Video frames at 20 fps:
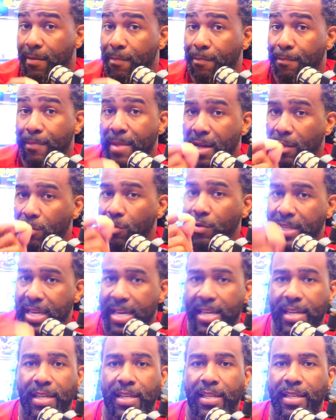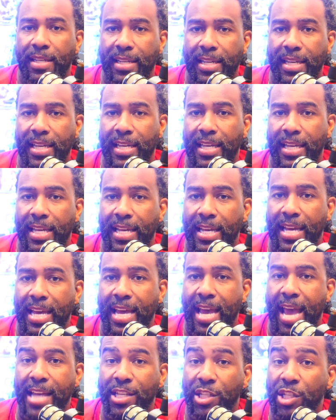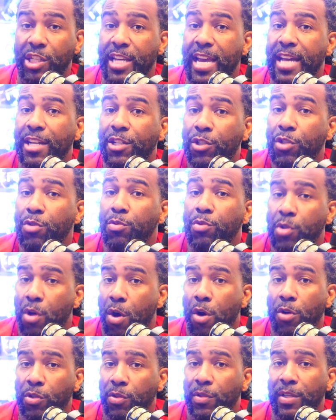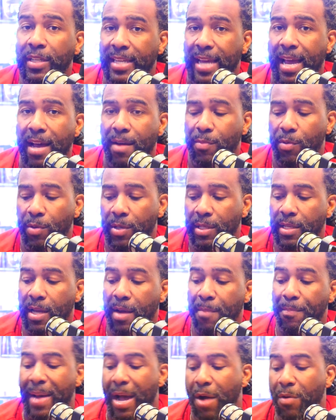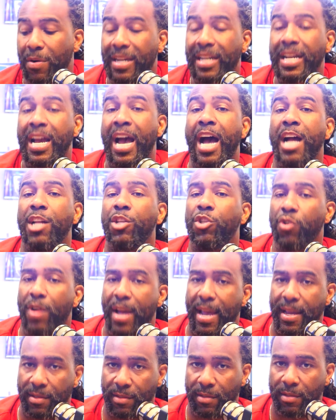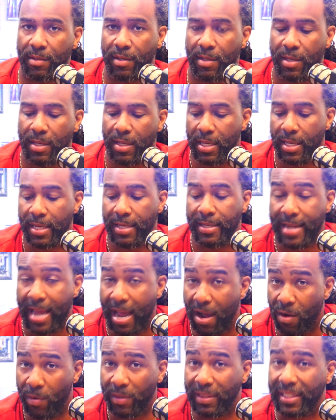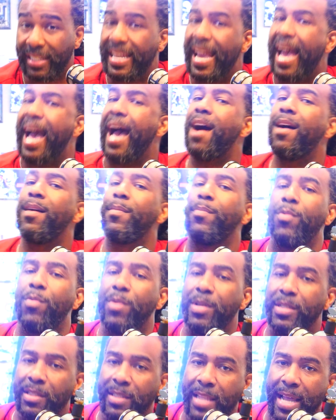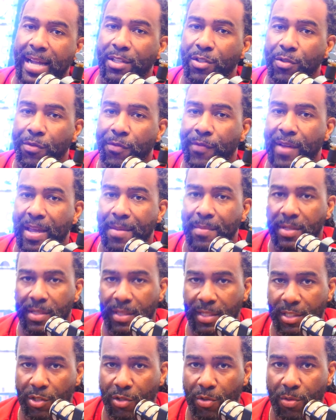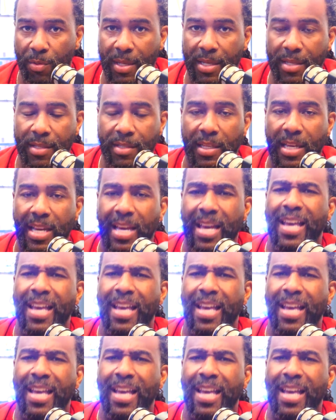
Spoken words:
Malugeta has yet to talk to the Cowboys about contracts. Now, what the Cowboys like to famously do is